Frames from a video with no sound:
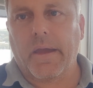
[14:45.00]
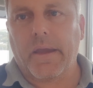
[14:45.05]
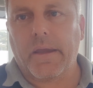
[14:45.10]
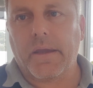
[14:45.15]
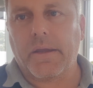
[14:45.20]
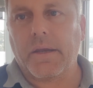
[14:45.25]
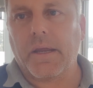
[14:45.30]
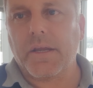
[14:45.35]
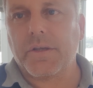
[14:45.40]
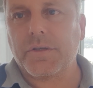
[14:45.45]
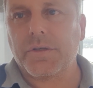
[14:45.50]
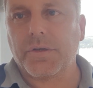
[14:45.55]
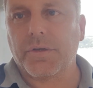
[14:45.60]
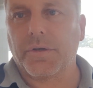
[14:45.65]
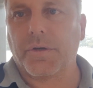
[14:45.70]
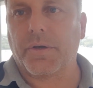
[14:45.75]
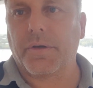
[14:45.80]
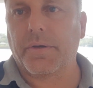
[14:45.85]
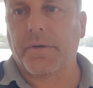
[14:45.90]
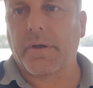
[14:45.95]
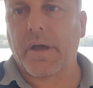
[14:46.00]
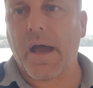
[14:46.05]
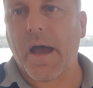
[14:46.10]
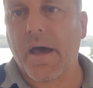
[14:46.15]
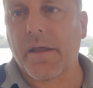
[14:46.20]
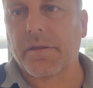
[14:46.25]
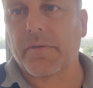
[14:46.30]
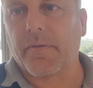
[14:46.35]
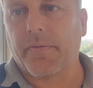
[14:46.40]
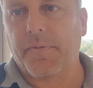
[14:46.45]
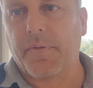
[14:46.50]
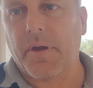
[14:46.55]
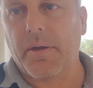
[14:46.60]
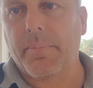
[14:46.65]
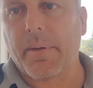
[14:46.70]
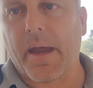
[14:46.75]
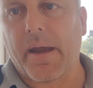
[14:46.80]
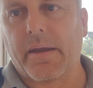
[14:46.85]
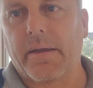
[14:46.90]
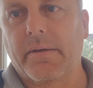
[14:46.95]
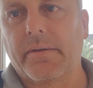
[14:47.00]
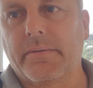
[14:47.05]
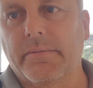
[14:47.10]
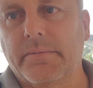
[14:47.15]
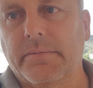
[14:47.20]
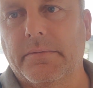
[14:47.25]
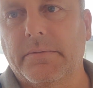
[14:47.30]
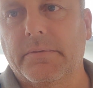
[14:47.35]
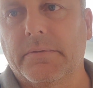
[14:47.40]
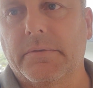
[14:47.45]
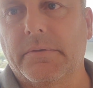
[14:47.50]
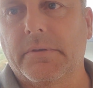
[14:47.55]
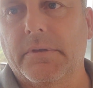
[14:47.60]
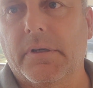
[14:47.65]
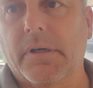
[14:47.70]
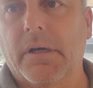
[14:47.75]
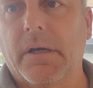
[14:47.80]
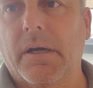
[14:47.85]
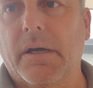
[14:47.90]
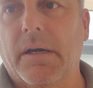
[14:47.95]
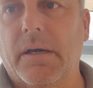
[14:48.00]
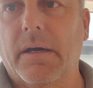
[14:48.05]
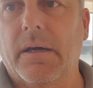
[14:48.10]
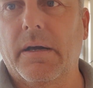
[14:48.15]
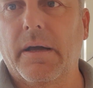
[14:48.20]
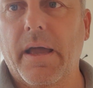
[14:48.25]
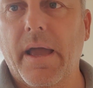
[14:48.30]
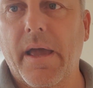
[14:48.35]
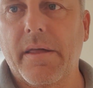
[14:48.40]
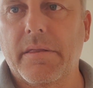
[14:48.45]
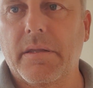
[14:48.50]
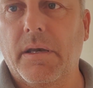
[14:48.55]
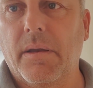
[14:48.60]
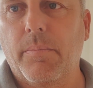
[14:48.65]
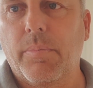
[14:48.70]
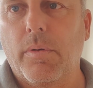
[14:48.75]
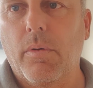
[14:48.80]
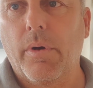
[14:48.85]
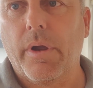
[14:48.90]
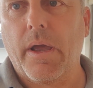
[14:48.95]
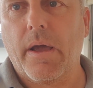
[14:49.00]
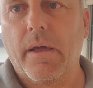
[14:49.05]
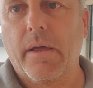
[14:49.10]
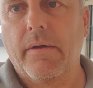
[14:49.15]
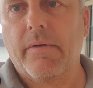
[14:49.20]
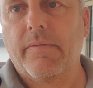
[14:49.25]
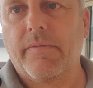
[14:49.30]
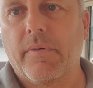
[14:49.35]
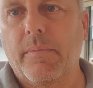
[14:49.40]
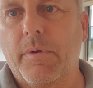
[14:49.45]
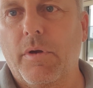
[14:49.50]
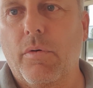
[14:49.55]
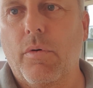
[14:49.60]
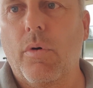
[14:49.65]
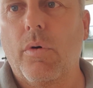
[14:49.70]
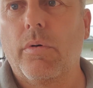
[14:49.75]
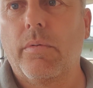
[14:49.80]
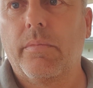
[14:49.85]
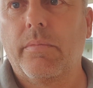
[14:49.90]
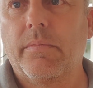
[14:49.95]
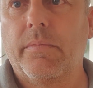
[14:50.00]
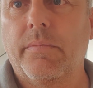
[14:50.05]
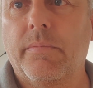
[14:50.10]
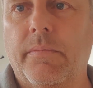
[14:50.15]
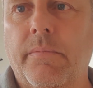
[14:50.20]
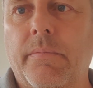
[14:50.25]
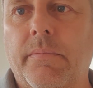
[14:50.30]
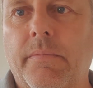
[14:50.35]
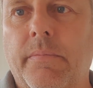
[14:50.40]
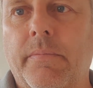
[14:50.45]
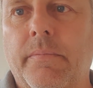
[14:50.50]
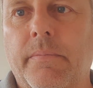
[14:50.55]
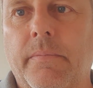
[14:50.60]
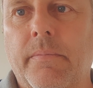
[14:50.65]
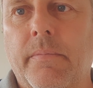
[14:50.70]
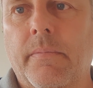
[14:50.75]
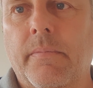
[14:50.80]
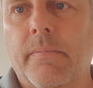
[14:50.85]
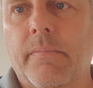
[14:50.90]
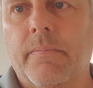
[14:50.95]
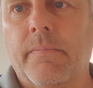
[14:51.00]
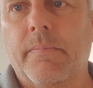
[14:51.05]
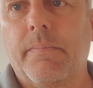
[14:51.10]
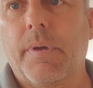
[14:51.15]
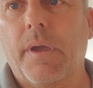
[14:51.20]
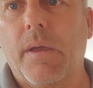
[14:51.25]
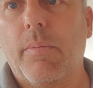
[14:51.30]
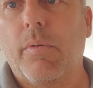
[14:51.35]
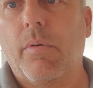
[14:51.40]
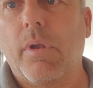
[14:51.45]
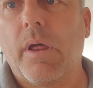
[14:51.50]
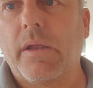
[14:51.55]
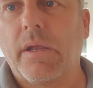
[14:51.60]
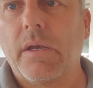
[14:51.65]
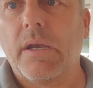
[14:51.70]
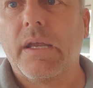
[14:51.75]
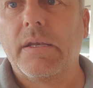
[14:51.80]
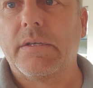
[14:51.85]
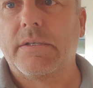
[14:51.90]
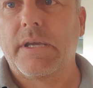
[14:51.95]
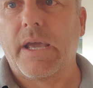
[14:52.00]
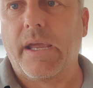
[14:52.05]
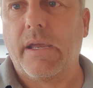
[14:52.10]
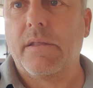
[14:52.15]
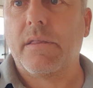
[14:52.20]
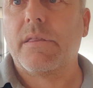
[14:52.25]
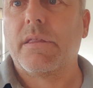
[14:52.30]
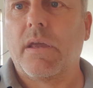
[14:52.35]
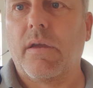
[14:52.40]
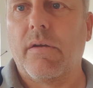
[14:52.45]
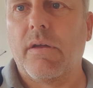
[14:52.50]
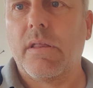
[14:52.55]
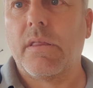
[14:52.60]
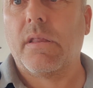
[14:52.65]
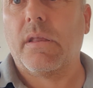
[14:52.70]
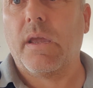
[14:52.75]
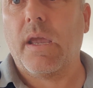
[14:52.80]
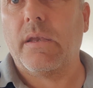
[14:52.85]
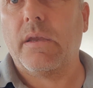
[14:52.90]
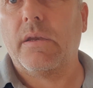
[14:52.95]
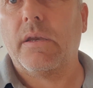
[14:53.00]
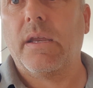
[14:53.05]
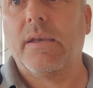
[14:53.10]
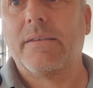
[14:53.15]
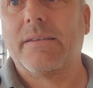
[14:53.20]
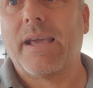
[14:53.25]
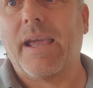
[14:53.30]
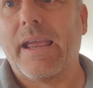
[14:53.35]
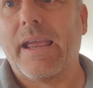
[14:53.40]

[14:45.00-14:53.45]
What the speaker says: You need to ask for feedback as an employer from your people, and you need to take it seriously, and you need to